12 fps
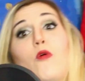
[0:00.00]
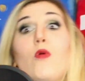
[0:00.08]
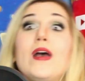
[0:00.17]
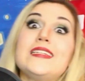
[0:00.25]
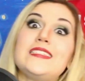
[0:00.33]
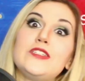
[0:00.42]

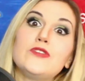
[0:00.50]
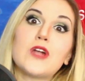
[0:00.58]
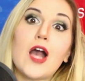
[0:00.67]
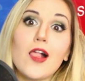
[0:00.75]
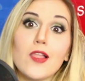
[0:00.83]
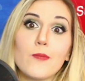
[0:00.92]
What do you
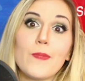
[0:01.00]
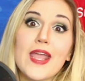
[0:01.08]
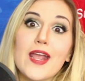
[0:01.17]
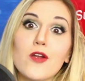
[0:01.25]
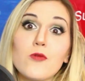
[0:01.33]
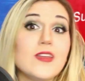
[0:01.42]
call a
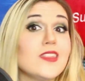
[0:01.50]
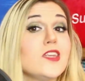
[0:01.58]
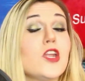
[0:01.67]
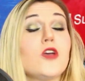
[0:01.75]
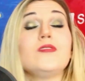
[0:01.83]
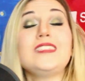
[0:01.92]
bear with
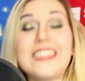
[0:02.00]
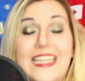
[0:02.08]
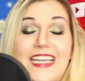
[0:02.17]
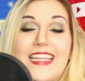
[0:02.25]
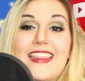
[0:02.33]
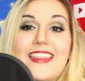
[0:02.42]
no
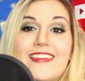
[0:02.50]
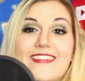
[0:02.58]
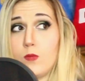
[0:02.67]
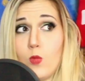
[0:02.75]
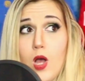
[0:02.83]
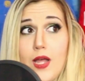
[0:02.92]
teeth?
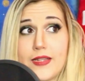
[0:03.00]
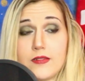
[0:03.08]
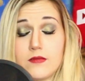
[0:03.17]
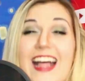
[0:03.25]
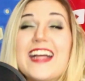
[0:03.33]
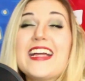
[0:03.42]
What?
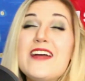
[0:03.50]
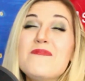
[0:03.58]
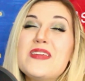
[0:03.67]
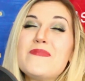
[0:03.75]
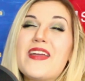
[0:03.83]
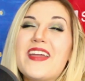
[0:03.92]
A
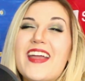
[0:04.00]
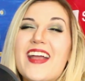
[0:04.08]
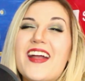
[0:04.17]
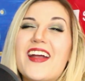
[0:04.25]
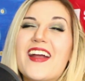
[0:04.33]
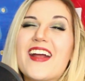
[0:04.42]
gummy
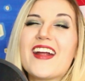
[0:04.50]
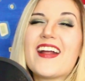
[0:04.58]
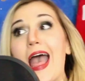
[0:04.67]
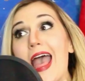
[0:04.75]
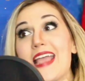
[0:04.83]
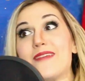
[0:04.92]
bear!
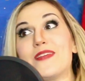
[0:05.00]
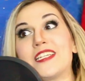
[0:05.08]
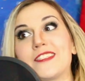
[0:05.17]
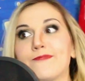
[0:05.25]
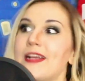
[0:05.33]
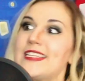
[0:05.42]
I'm
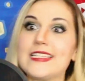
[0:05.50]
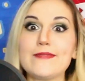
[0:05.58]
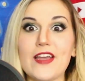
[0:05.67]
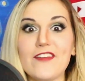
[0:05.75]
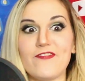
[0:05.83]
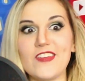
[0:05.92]
expressing
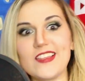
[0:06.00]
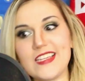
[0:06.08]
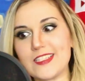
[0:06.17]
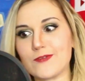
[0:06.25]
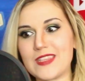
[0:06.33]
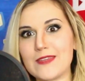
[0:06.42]
my
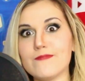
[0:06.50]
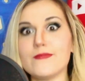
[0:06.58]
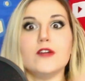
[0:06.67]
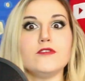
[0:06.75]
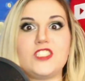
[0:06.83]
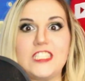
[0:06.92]
feelings with
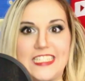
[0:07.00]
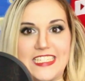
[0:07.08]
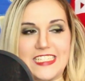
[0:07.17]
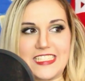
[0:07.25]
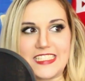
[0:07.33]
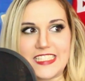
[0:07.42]

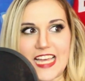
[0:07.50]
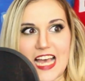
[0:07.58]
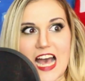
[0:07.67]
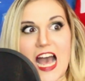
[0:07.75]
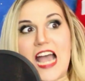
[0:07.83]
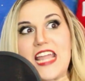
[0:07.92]
emojis!
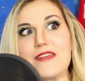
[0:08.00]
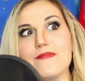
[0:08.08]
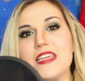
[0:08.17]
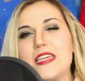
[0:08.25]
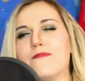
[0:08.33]
I'm